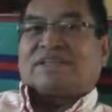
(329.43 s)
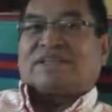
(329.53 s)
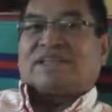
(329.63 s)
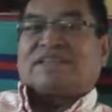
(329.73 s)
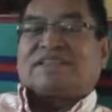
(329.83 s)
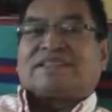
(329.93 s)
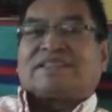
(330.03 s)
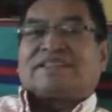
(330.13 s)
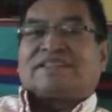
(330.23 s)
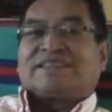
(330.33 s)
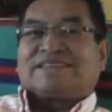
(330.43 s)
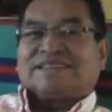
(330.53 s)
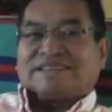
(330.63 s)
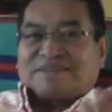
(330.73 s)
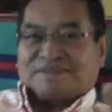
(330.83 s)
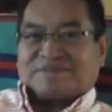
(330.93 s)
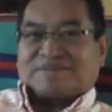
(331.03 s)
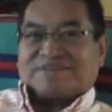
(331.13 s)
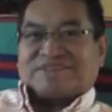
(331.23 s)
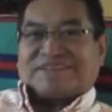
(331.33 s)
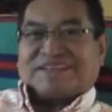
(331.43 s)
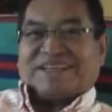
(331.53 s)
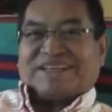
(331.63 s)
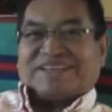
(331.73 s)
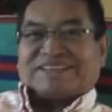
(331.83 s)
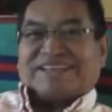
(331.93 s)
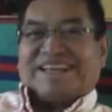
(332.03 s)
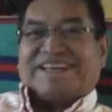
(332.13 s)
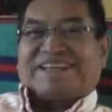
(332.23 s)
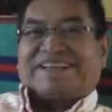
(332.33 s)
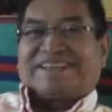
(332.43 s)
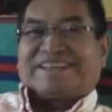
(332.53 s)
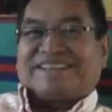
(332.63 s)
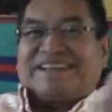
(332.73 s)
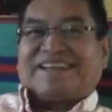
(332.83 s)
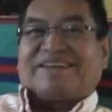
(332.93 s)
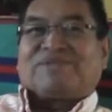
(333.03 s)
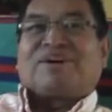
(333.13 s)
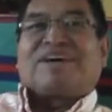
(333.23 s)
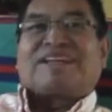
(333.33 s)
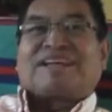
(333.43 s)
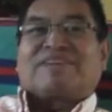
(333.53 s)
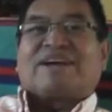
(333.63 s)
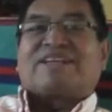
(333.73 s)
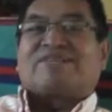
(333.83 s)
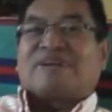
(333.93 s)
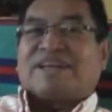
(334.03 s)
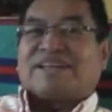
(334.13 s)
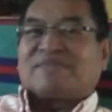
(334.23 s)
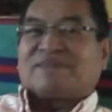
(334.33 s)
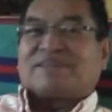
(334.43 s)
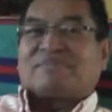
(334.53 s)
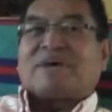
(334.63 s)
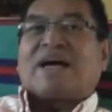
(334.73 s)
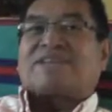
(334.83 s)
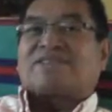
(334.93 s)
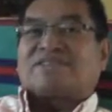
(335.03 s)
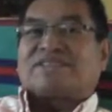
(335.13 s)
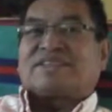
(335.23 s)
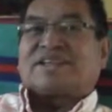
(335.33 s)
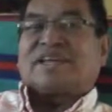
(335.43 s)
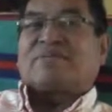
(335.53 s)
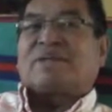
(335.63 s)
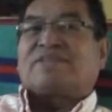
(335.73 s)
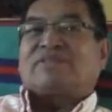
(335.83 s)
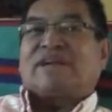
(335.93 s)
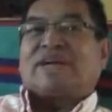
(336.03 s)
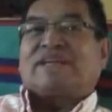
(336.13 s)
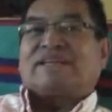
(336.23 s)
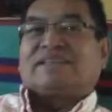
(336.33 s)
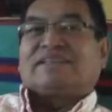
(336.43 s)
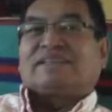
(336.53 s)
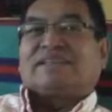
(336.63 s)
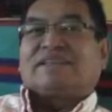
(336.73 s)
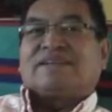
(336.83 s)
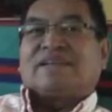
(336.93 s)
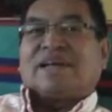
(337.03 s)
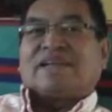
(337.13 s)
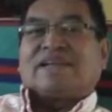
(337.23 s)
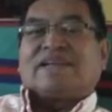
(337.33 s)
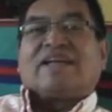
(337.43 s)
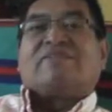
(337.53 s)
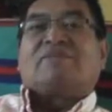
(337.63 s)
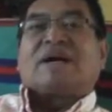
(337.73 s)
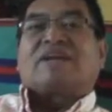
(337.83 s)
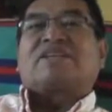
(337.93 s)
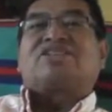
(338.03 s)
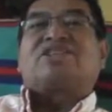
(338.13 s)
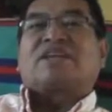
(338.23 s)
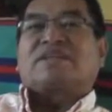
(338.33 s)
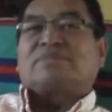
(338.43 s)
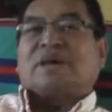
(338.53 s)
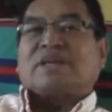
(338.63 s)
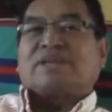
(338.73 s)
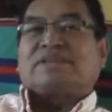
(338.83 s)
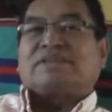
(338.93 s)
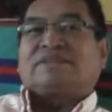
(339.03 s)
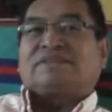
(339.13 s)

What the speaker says: And then 20 years later, 91, I graduated with a bachelor's in elementary ed and a Native American Studies minor.